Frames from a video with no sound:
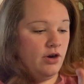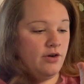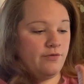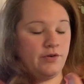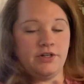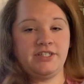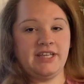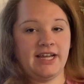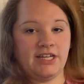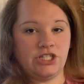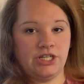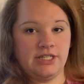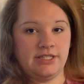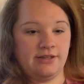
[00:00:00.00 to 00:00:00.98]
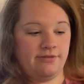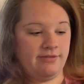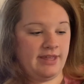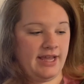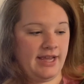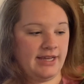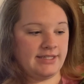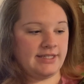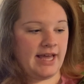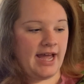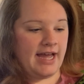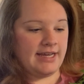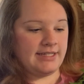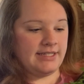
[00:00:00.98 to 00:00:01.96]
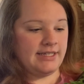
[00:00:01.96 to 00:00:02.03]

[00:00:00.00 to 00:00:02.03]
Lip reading: for sections of things that